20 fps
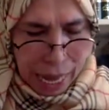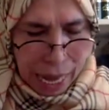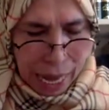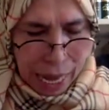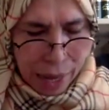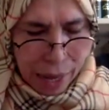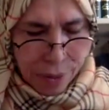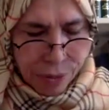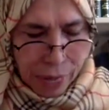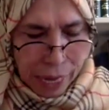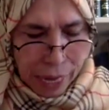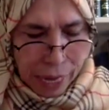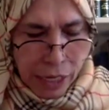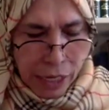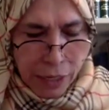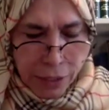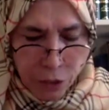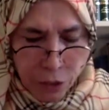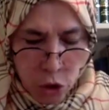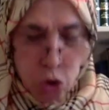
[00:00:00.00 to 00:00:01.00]
and then
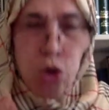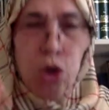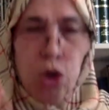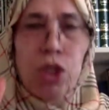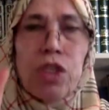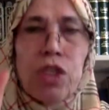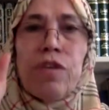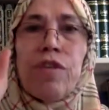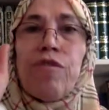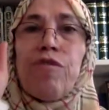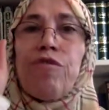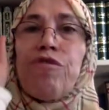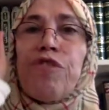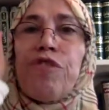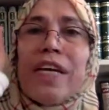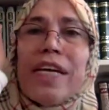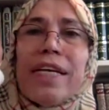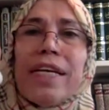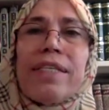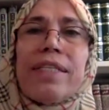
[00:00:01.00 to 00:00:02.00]
he stood
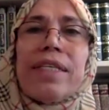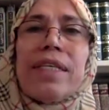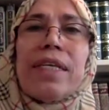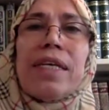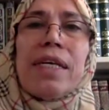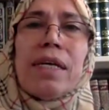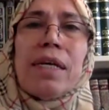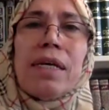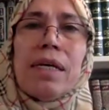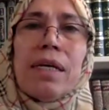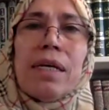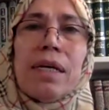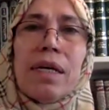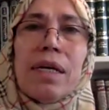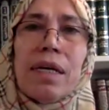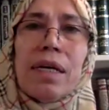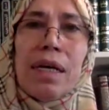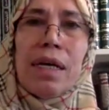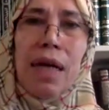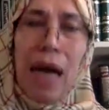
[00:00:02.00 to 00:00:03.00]
facing
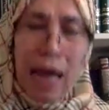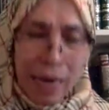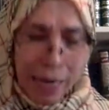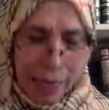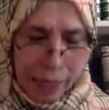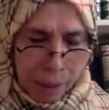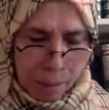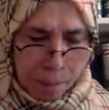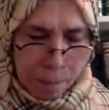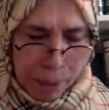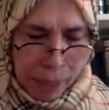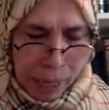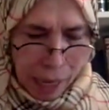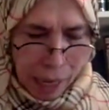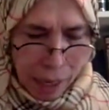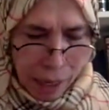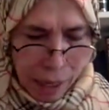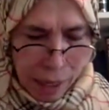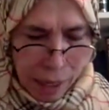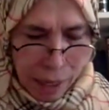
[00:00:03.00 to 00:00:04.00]
Al Qibla
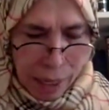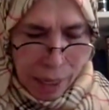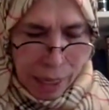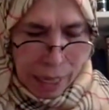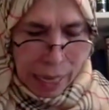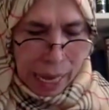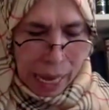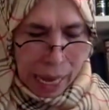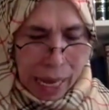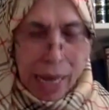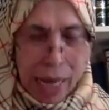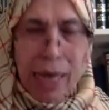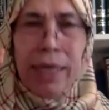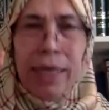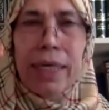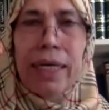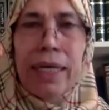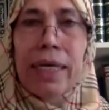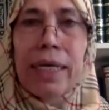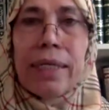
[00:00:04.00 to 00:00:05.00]

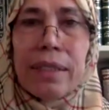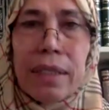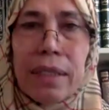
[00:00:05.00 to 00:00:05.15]
and he